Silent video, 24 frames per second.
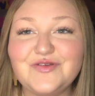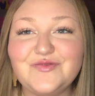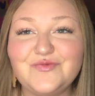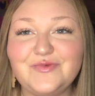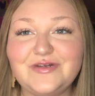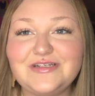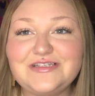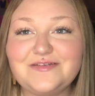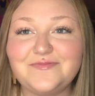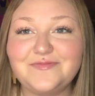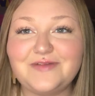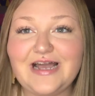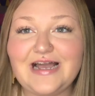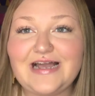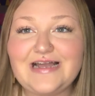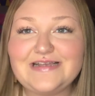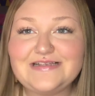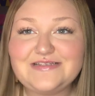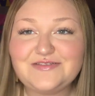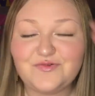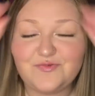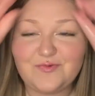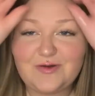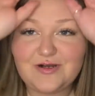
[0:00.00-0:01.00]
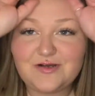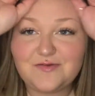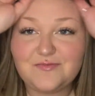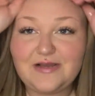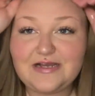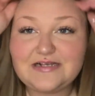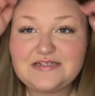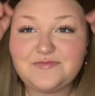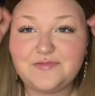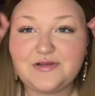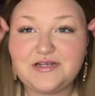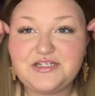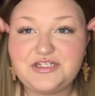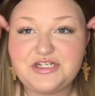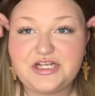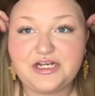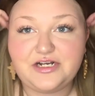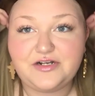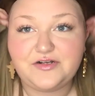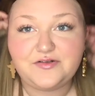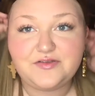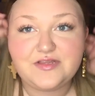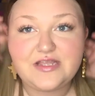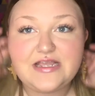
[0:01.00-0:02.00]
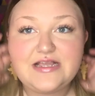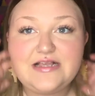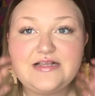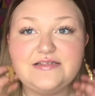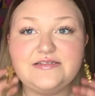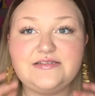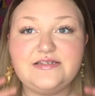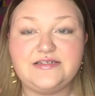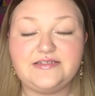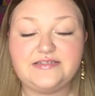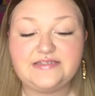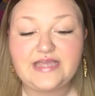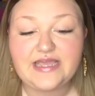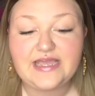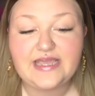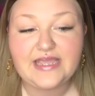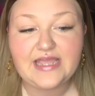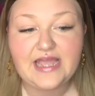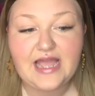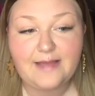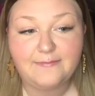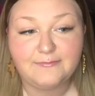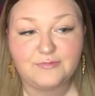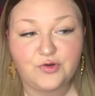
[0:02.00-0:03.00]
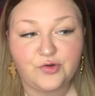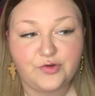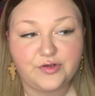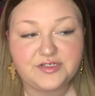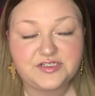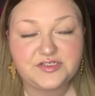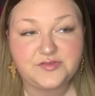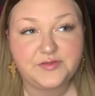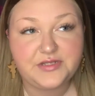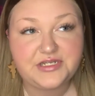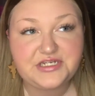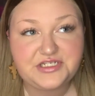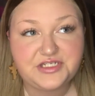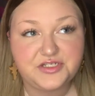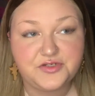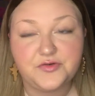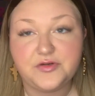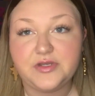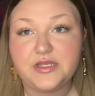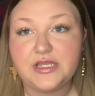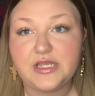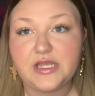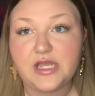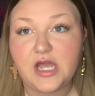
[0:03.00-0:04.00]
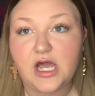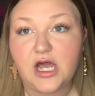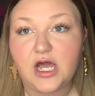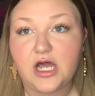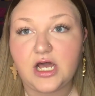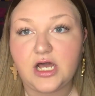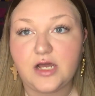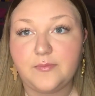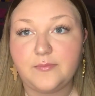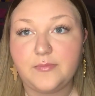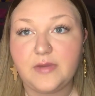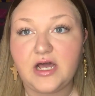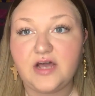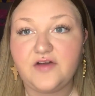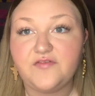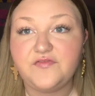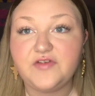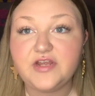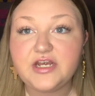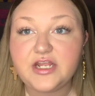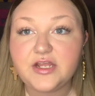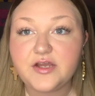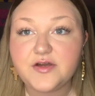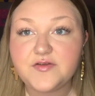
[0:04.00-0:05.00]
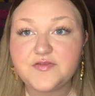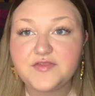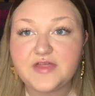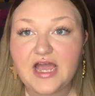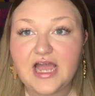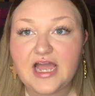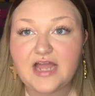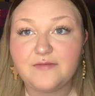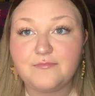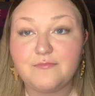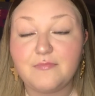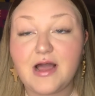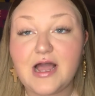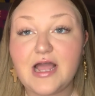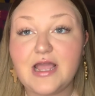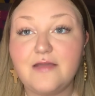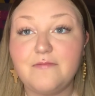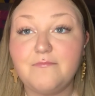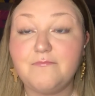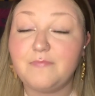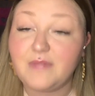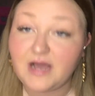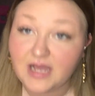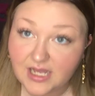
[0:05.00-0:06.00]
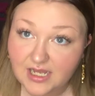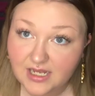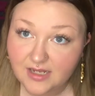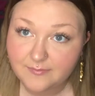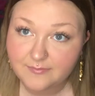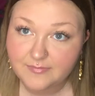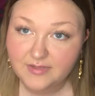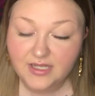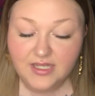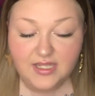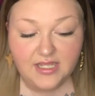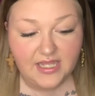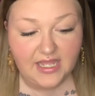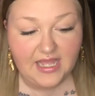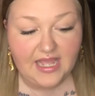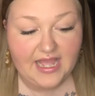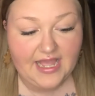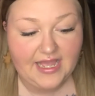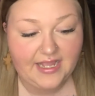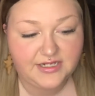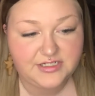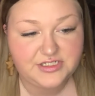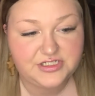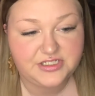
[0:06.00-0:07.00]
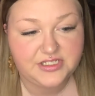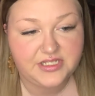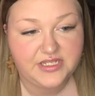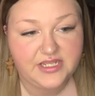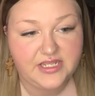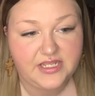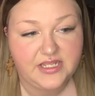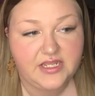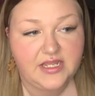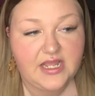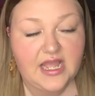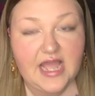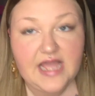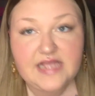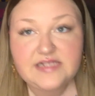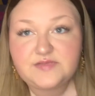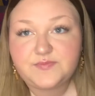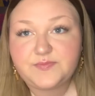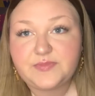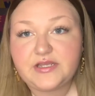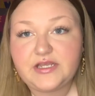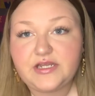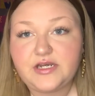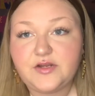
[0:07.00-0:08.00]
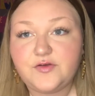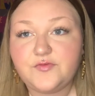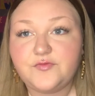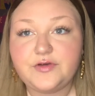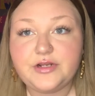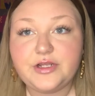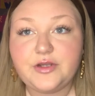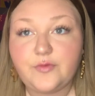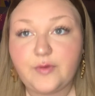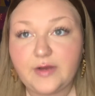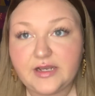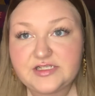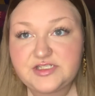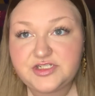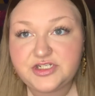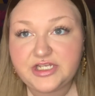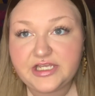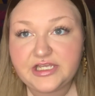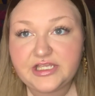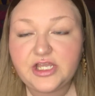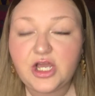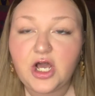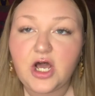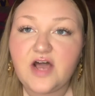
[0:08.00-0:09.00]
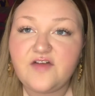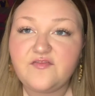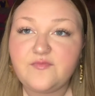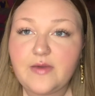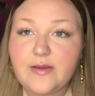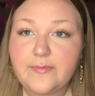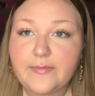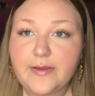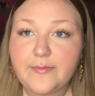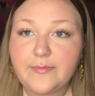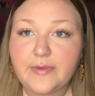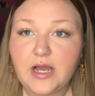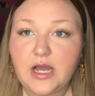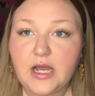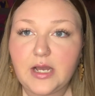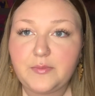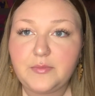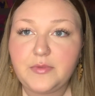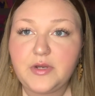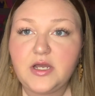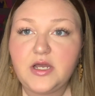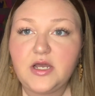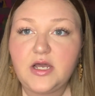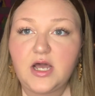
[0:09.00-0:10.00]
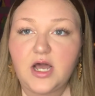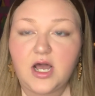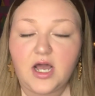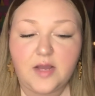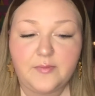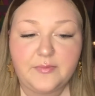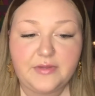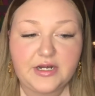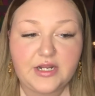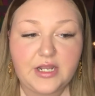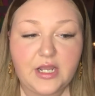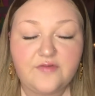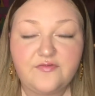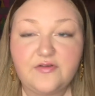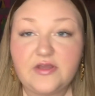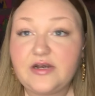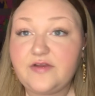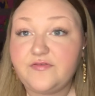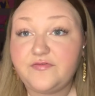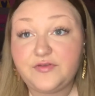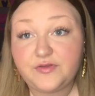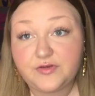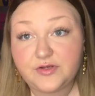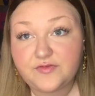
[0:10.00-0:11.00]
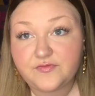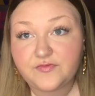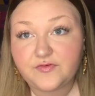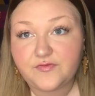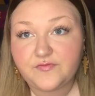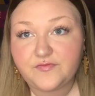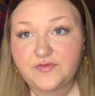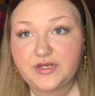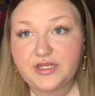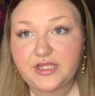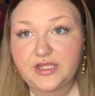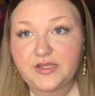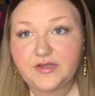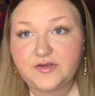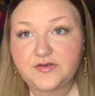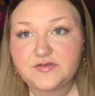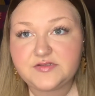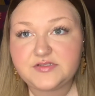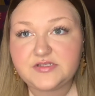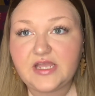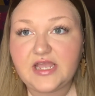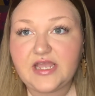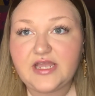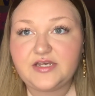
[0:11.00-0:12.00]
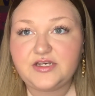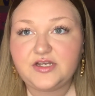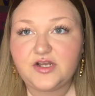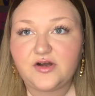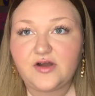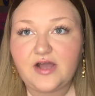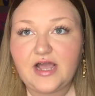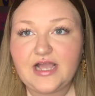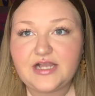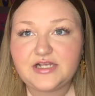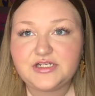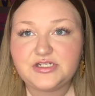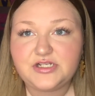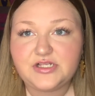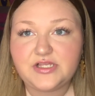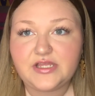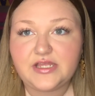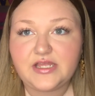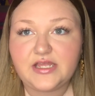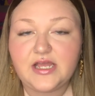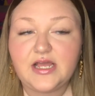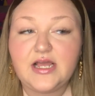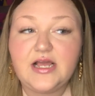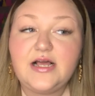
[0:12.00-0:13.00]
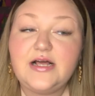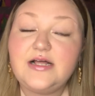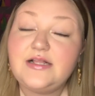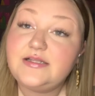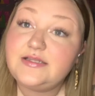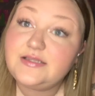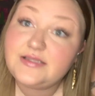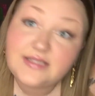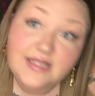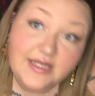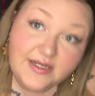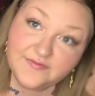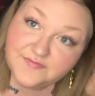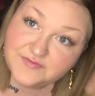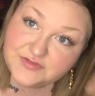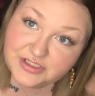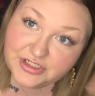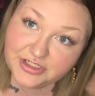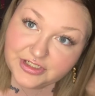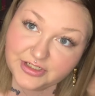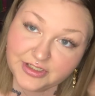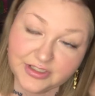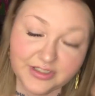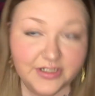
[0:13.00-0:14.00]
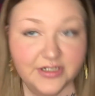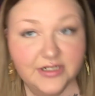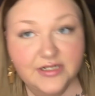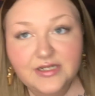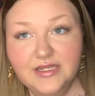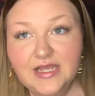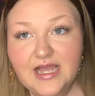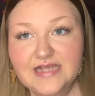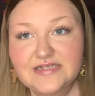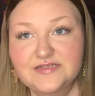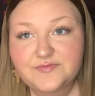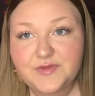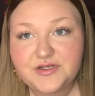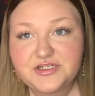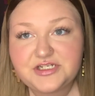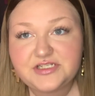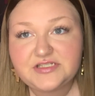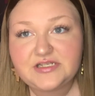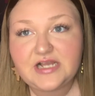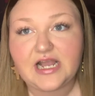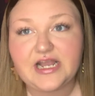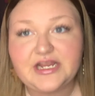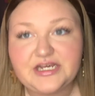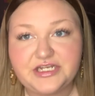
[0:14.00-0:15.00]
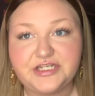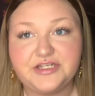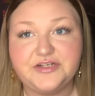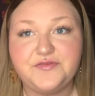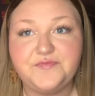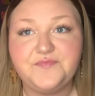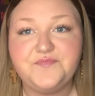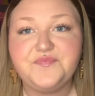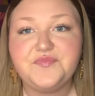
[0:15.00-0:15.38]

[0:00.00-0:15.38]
What's up guys, welcome back to my channel. Today I'm going to be doing a video that my mom actually has been requesting. Y'all have met my mom in a few different videos and y'all actually loved her as much as I do.